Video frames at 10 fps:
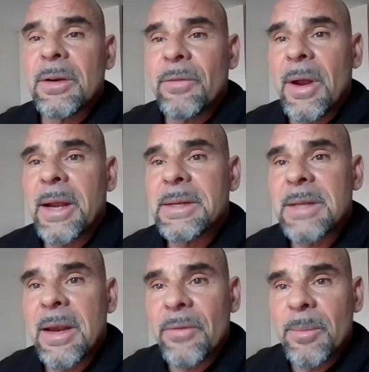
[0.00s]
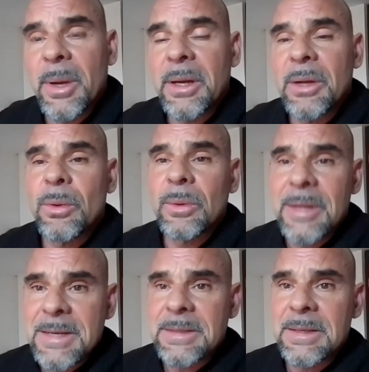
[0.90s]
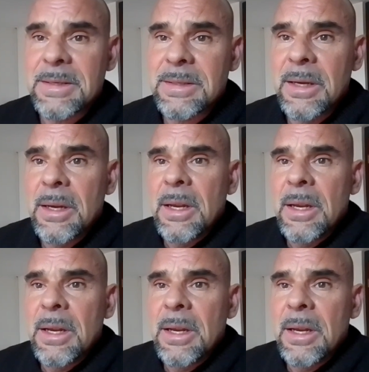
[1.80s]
advise everybody who listens